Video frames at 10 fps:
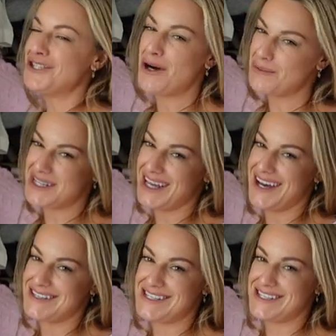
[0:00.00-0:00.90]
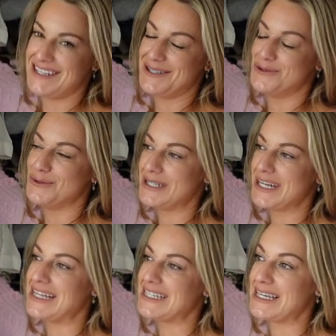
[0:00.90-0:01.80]
tops the hardest to like
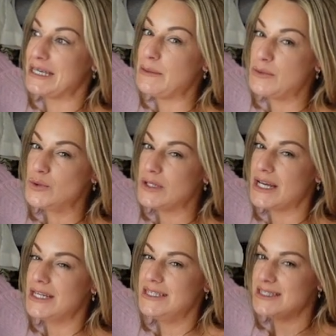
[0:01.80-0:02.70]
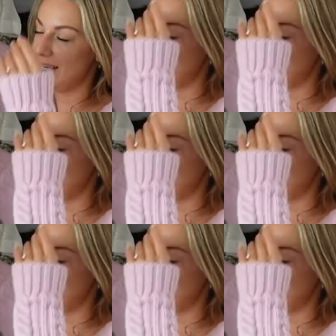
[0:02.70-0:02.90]
organize and keep organized,